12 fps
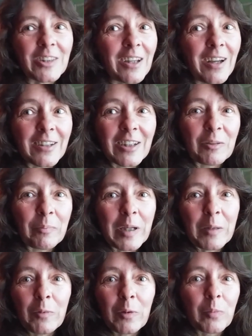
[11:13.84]
lots of
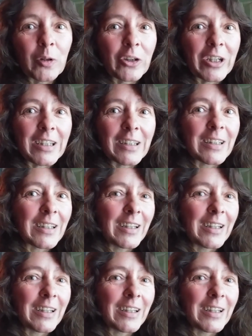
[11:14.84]
baby birdies